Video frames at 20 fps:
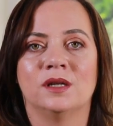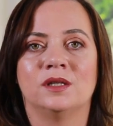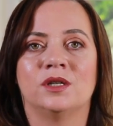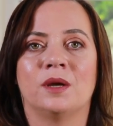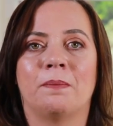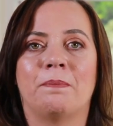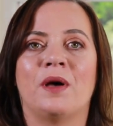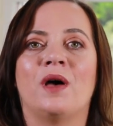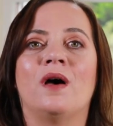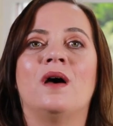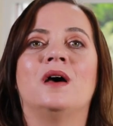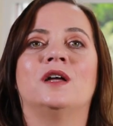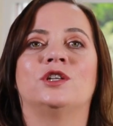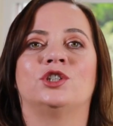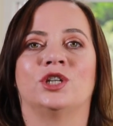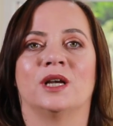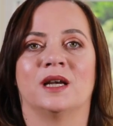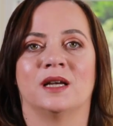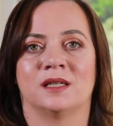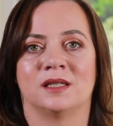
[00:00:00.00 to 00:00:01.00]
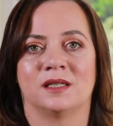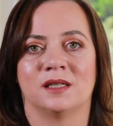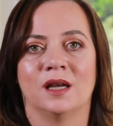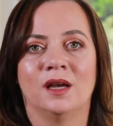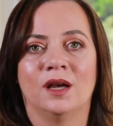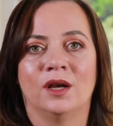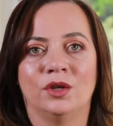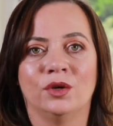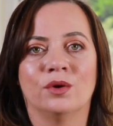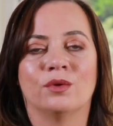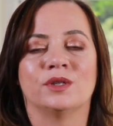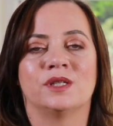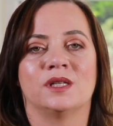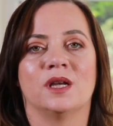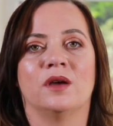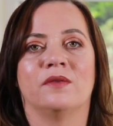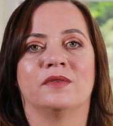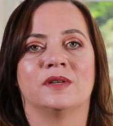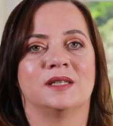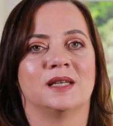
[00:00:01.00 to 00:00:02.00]
to purchase your
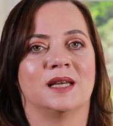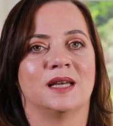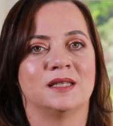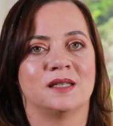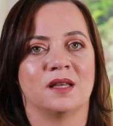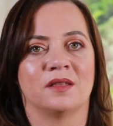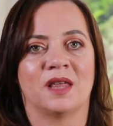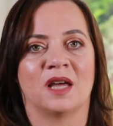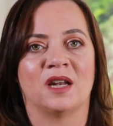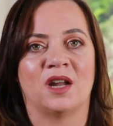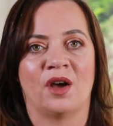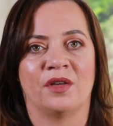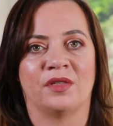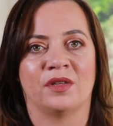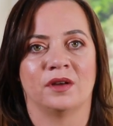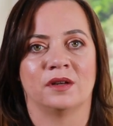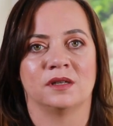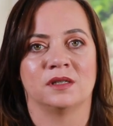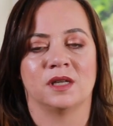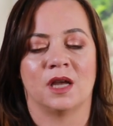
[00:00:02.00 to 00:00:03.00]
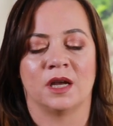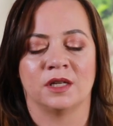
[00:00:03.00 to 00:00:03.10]
services than others.